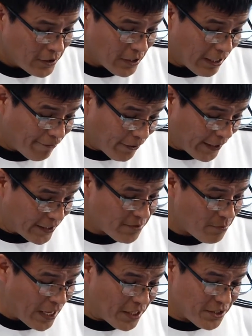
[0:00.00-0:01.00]
Did I forget to
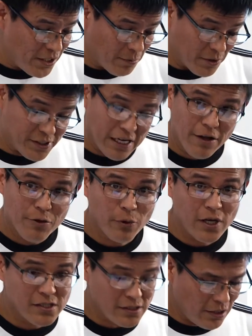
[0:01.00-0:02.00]
mention I'm a
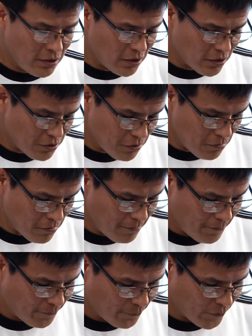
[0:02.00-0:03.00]
Southwest Indian
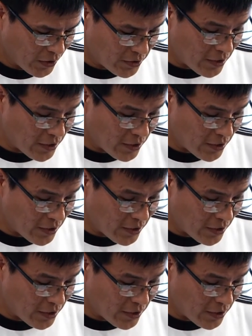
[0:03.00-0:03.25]
too?